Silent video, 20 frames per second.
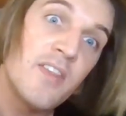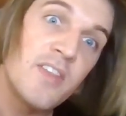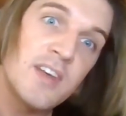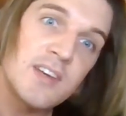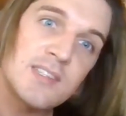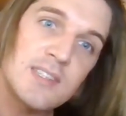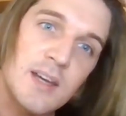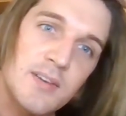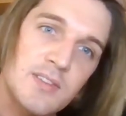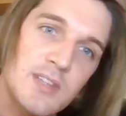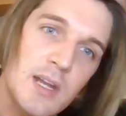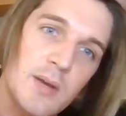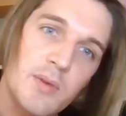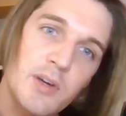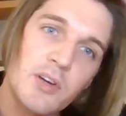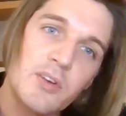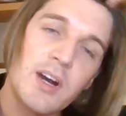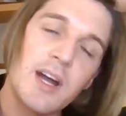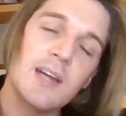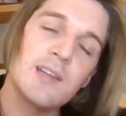this stuff's going to
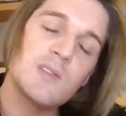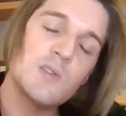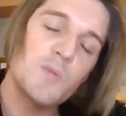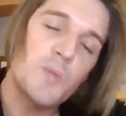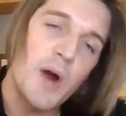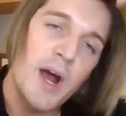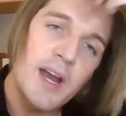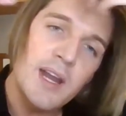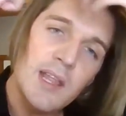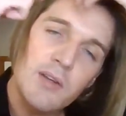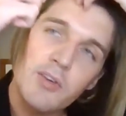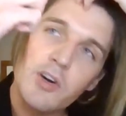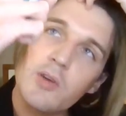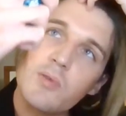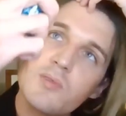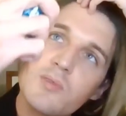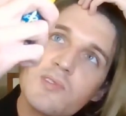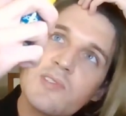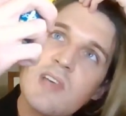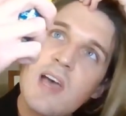be great. Spray it in the
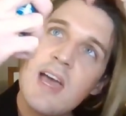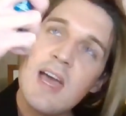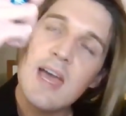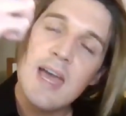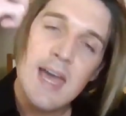roots.